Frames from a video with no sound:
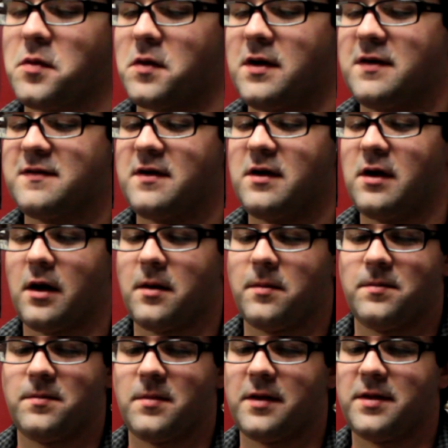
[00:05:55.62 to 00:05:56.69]
easy. I
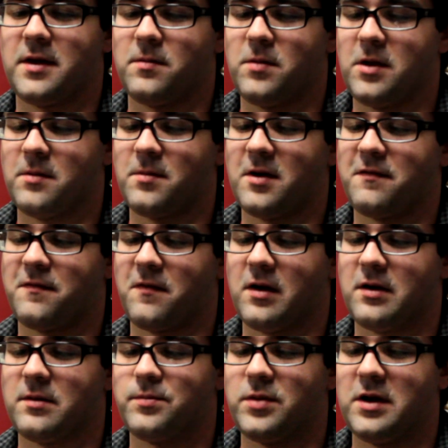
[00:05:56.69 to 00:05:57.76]
think me and my
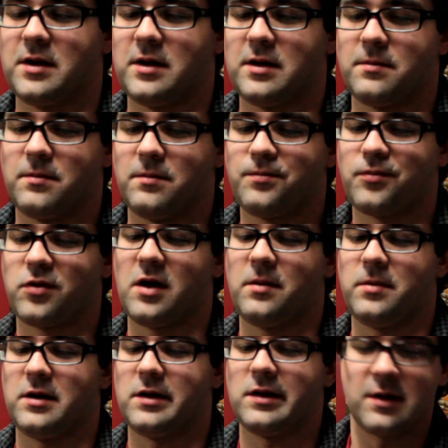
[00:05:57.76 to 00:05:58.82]
friend beat it in
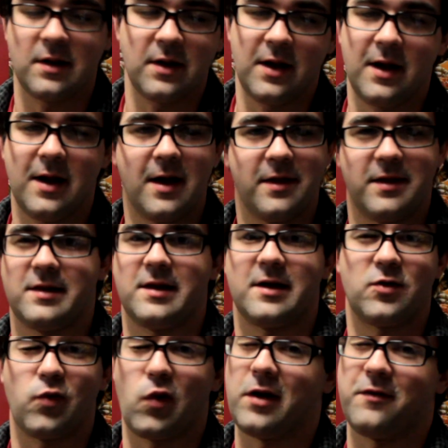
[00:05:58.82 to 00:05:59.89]
probably, I think
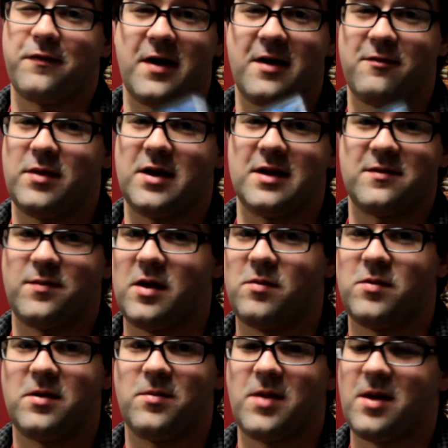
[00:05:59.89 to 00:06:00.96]
like 25 minutes,
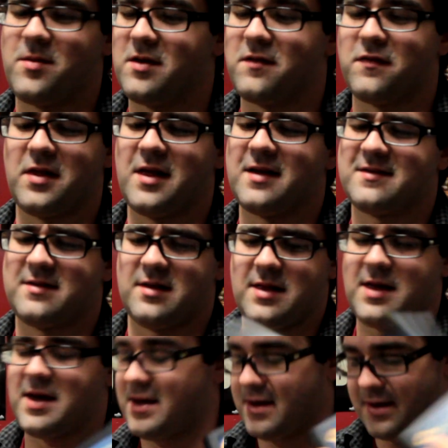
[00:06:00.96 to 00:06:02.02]
maybe even less than
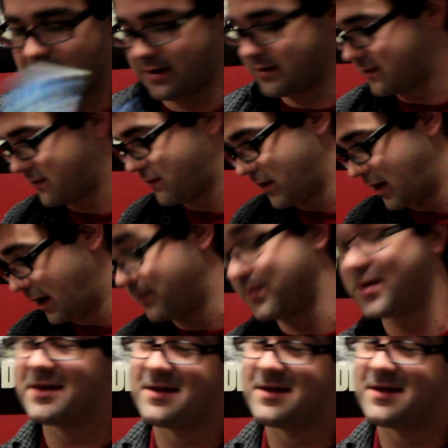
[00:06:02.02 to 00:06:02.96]
that. But